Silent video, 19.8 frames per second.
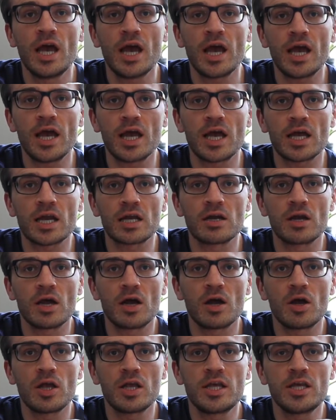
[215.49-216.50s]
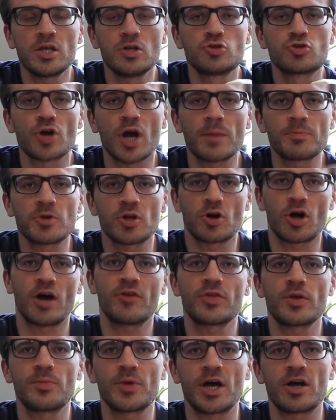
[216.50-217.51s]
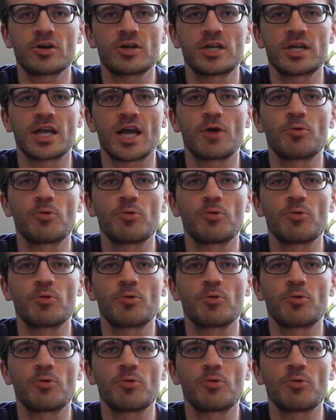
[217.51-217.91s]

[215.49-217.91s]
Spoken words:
and he dropped it off the balcony.